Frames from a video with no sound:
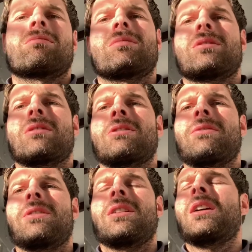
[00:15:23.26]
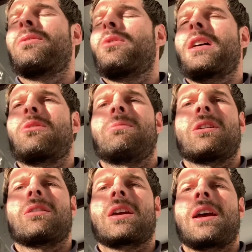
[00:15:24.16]
So roughly, yeah, I thought that would be
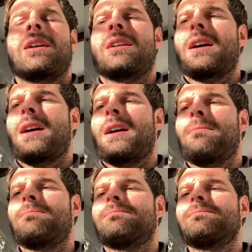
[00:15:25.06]
okay. And